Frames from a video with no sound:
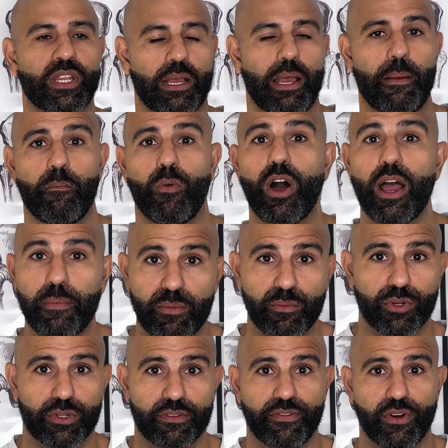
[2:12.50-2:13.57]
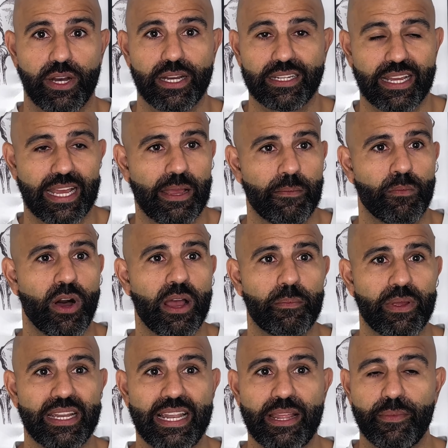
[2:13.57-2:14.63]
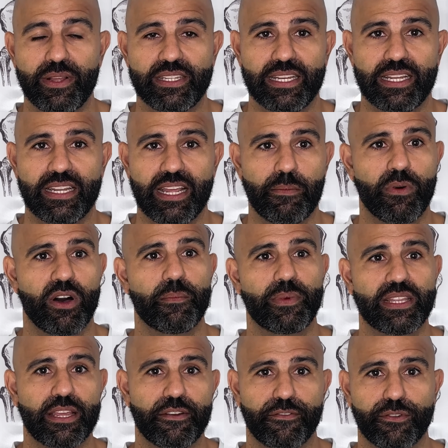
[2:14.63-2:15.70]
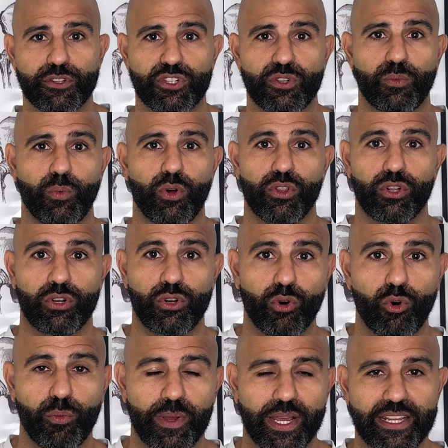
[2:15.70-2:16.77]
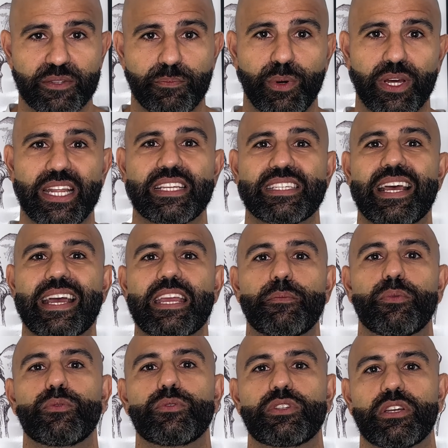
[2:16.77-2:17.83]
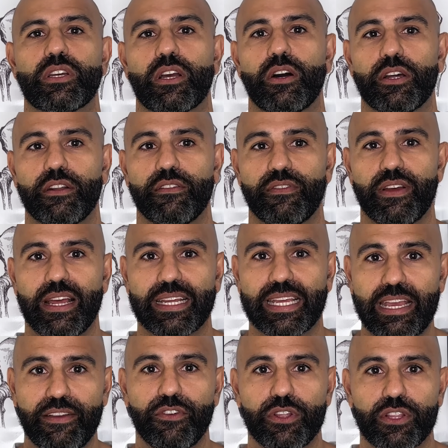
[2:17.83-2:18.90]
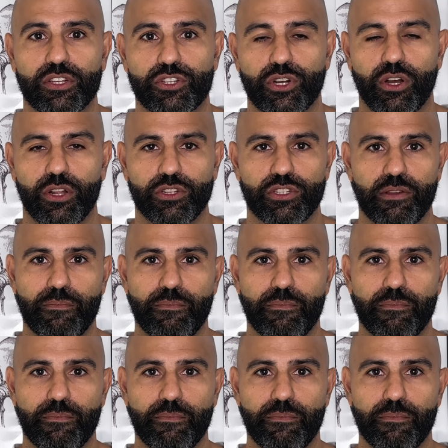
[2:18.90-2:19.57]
It might be modified, it might be limited, it might be different to what the norm is, but it's able to kind of give you the chance to